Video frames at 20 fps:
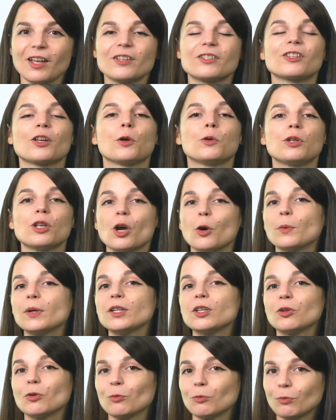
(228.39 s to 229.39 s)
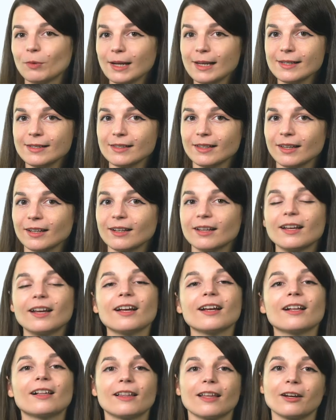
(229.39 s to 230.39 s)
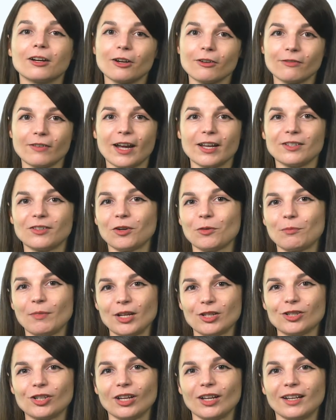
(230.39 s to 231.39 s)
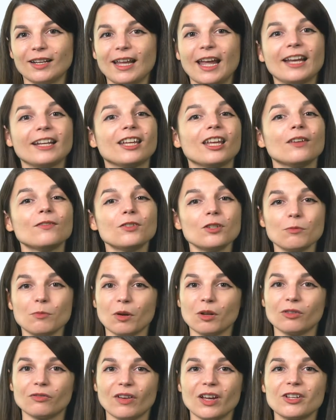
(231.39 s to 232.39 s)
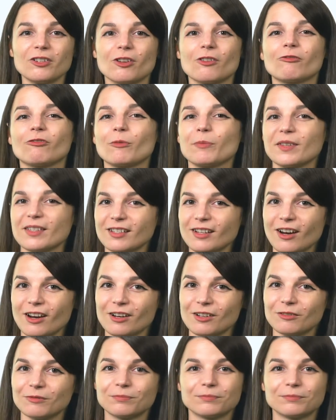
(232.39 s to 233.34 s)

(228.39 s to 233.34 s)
So knowing your reason clarifies your mission and gives you motivation from the start.